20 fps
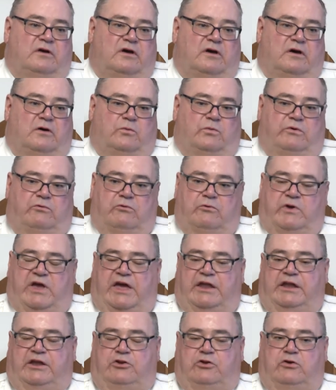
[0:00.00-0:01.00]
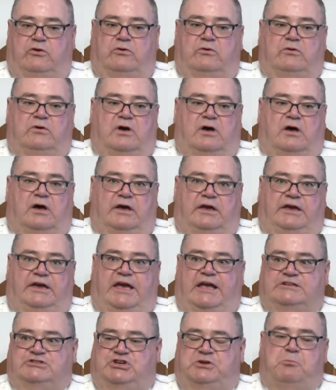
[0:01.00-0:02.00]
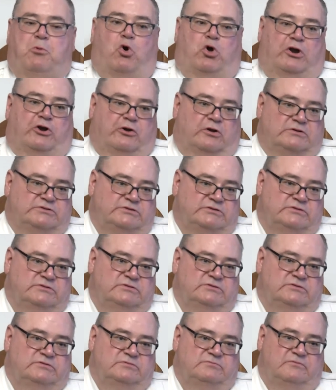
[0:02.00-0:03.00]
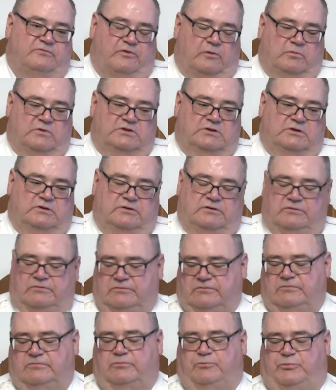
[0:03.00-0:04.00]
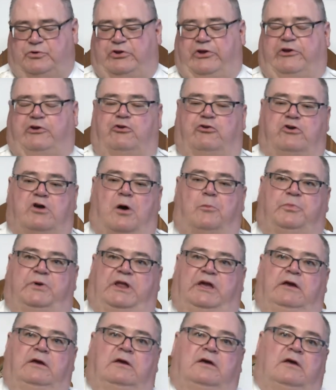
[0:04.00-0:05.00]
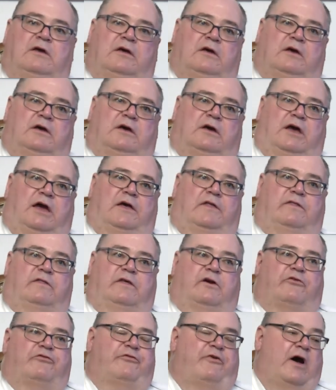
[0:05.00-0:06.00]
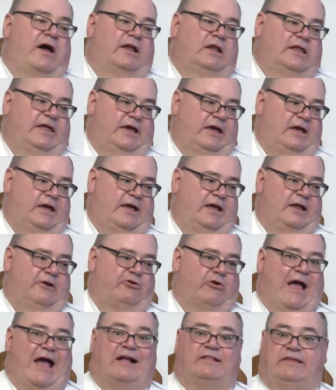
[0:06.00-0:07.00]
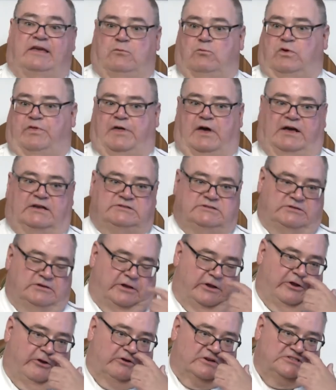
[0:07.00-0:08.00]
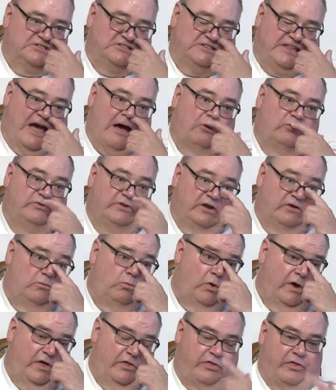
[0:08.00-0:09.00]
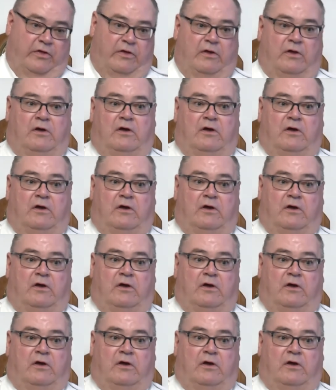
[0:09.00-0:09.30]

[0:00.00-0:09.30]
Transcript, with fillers: Uh, we were getting new uh, EKG monitors from the particular company. And they're finally interacting with us, and they're astounded with